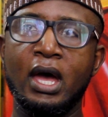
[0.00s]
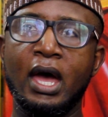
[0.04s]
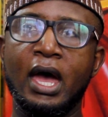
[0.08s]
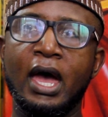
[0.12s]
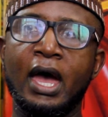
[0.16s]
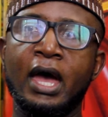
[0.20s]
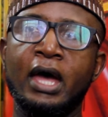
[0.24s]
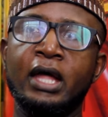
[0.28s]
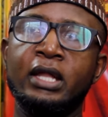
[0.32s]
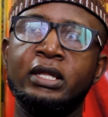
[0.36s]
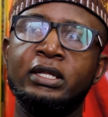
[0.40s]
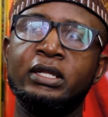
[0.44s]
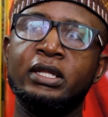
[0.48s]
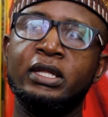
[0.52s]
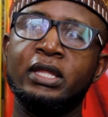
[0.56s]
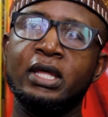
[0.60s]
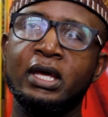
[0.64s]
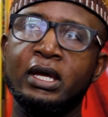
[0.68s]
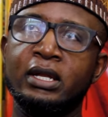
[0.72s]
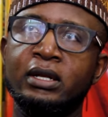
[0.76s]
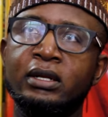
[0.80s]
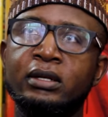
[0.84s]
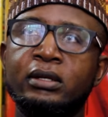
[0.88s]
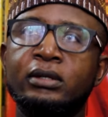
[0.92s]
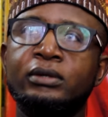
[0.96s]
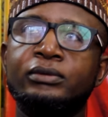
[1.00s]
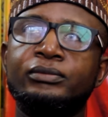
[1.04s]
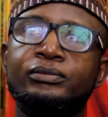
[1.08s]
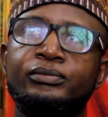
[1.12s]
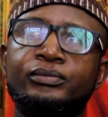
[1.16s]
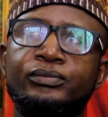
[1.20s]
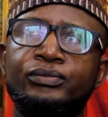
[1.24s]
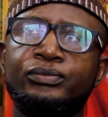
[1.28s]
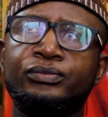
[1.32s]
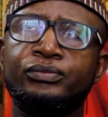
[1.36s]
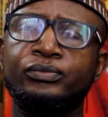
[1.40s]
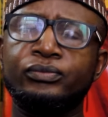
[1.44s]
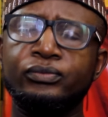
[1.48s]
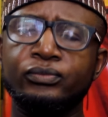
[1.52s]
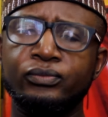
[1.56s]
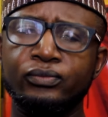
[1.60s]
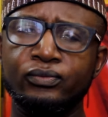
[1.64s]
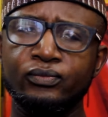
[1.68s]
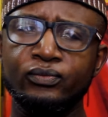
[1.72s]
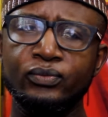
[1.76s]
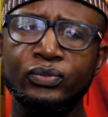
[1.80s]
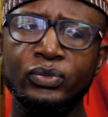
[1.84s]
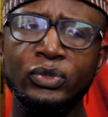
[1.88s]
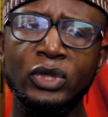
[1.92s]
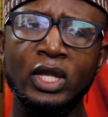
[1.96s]
And then
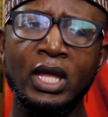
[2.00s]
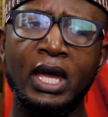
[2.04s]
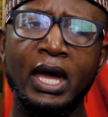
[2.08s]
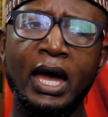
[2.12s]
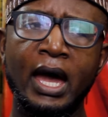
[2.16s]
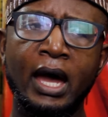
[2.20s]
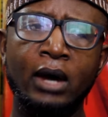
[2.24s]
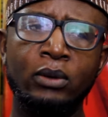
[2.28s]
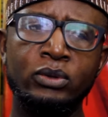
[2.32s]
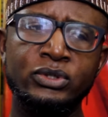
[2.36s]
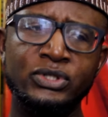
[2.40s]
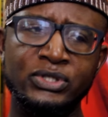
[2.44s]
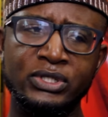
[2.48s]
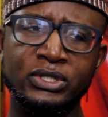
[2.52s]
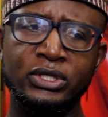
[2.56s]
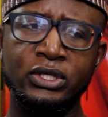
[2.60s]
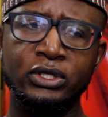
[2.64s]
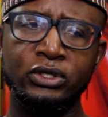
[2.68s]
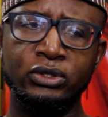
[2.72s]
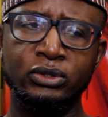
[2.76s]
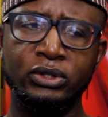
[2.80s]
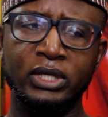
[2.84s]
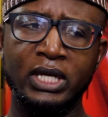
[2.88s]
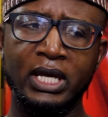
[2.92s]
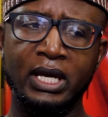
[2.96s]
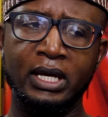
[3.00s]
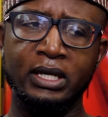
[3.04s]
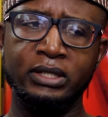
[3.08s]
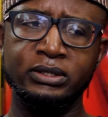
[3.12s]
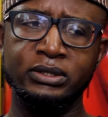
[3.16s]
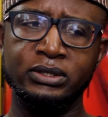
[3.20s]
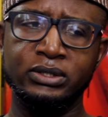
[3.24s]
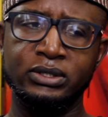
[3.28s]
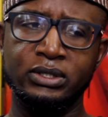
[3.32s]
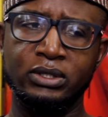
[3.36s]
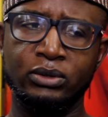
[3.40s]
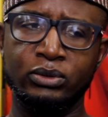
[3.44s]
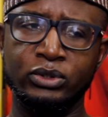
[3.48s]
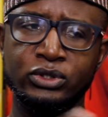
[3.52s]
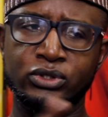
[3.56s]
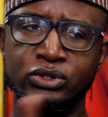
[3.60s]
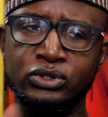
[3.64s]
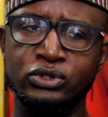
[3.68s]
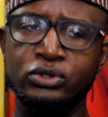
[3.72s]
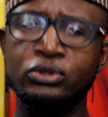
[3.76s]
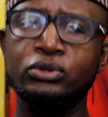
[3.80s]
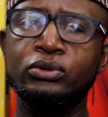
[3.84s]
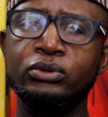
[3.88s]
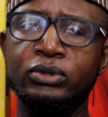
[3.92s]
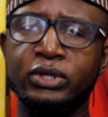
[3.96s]
I was in the UK and there were
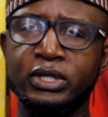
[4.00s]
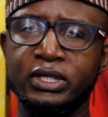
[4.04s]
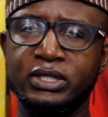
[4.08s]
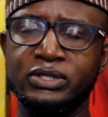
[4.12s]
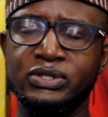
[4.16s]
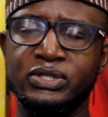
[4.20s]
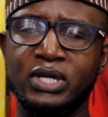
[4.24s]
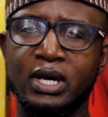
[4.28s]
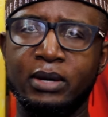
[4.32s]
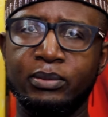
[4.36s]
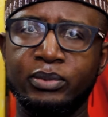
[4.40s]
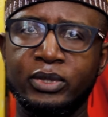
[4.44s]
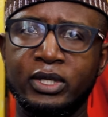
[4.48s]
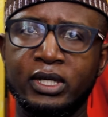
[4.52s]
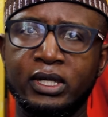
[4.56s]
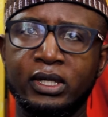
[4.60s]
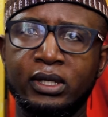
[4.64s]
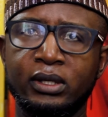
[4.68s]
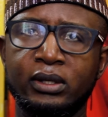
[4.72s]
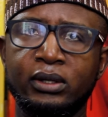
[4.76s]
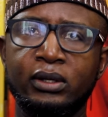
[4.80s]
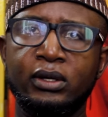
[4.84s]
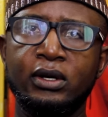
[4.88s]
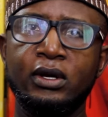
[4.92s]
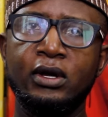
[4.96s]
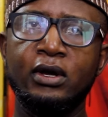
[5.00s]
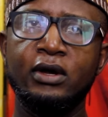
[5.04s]
two things happening.